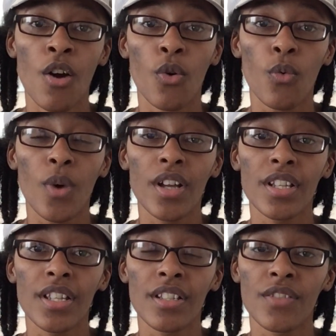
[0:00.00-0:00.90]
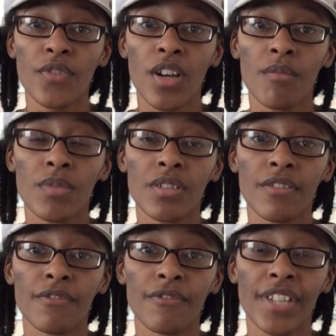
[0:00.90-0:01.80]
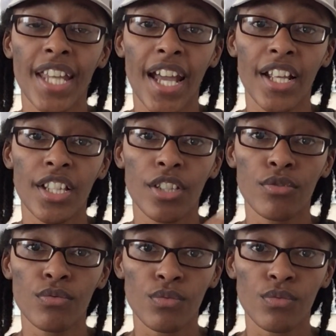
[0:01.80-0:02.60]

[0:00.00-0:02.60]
One is from VidIQ